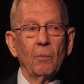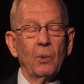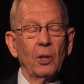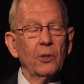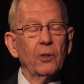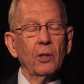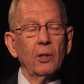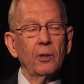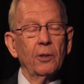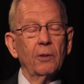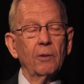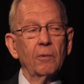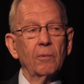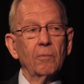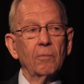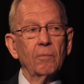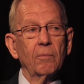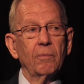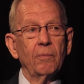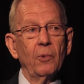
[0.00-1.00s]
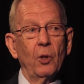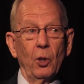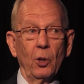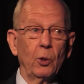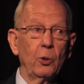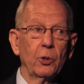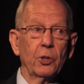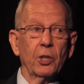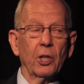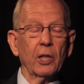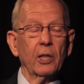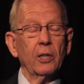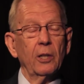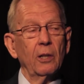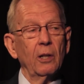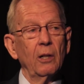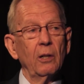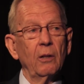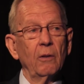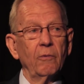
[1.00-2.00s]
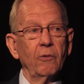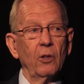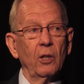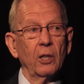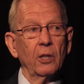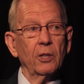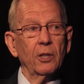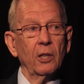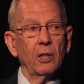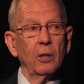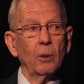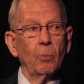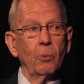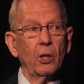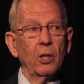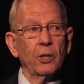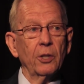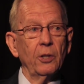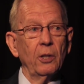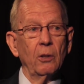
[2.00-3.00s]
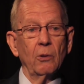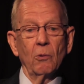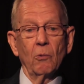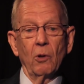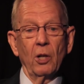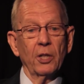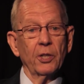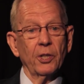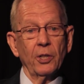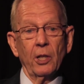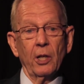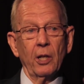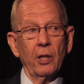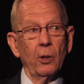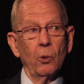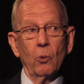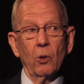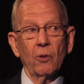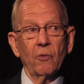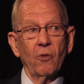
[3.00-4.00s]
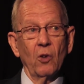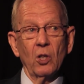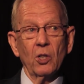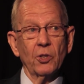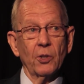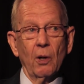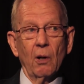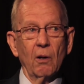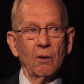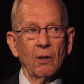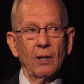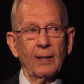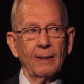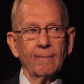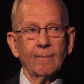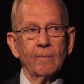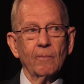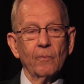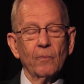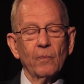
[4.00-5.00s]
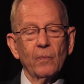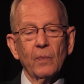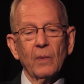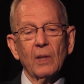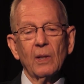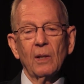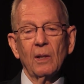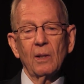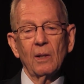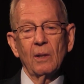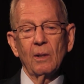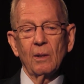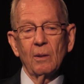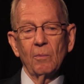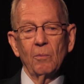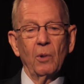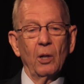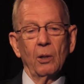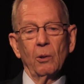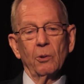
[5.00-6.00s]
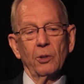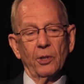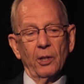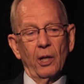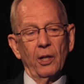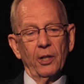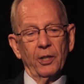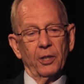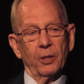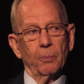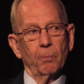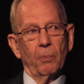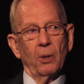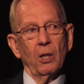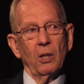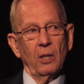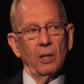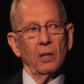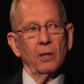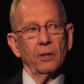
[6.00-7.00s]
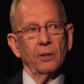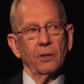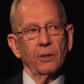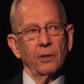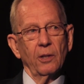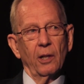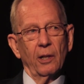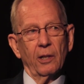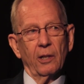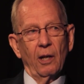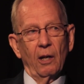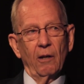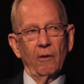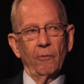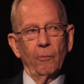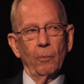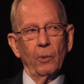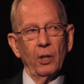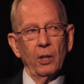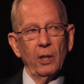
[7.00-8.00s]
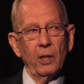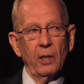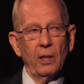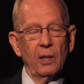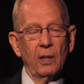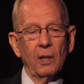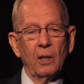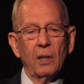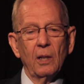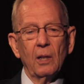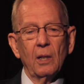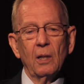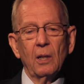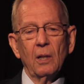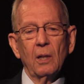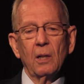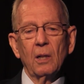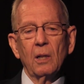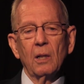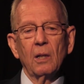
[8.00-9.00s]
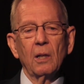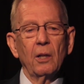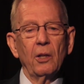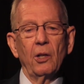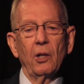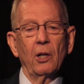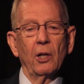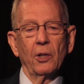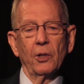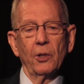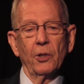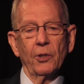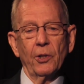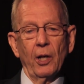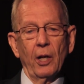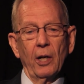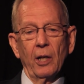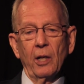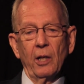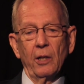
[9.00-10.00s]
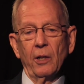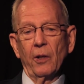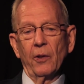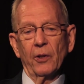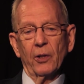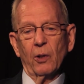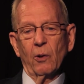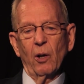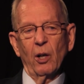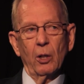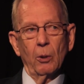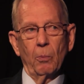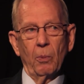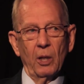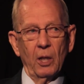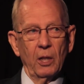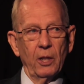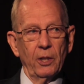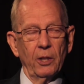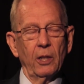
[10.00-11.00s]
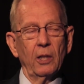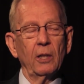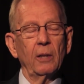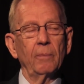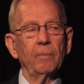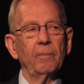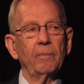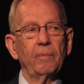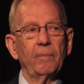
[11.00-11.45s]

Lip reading: but that the new Secretary of Defense and the President resonated with very strongly. But it was that experience that gave me the understanding and the credibility